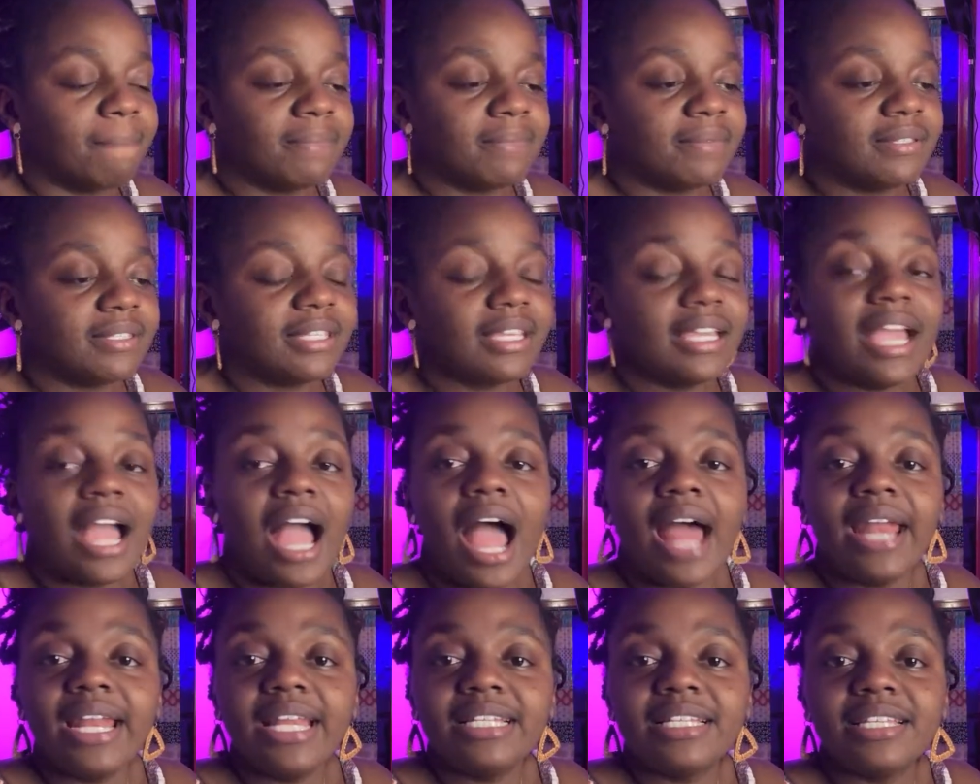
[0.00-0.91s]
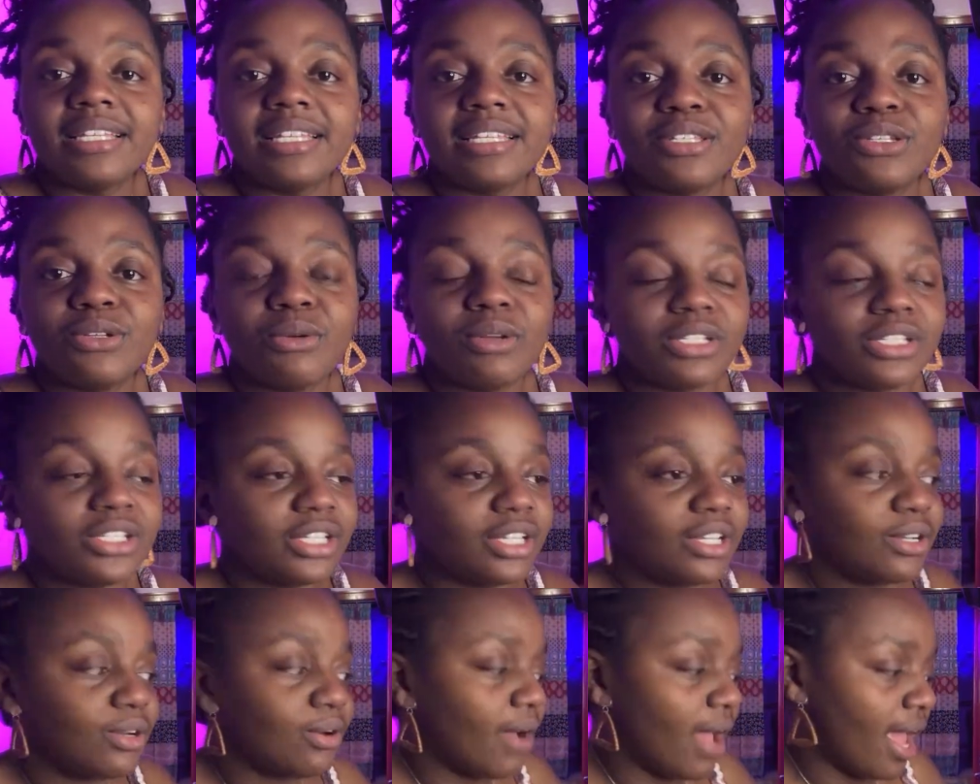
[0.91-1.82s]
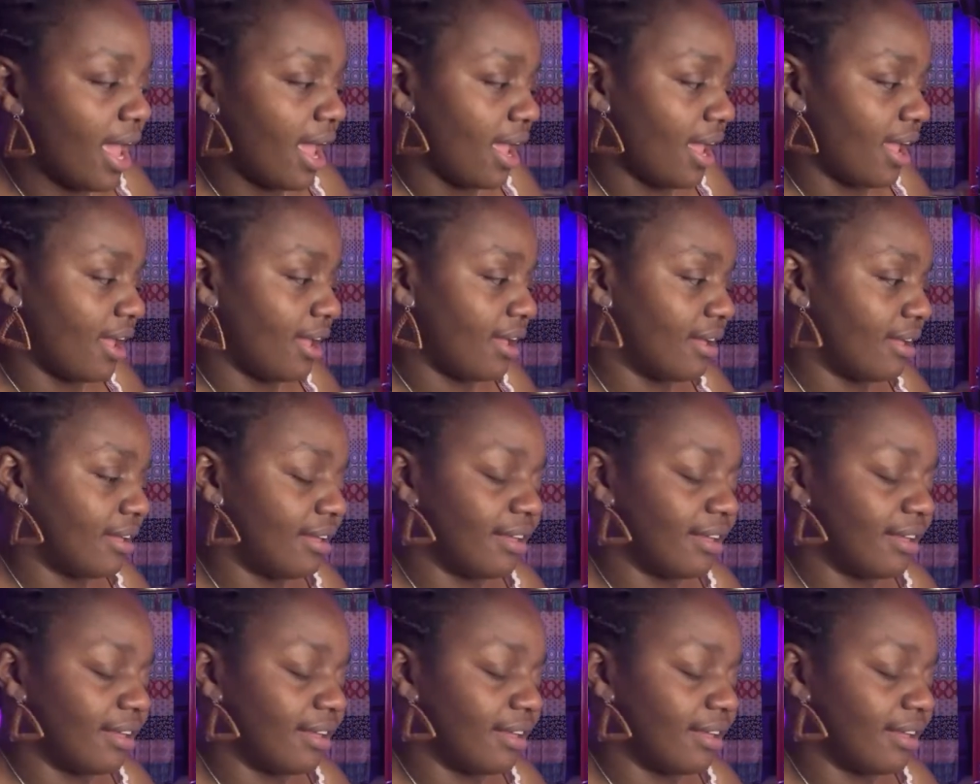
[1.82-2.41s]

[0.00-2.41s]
See, I need to just do a chill hang.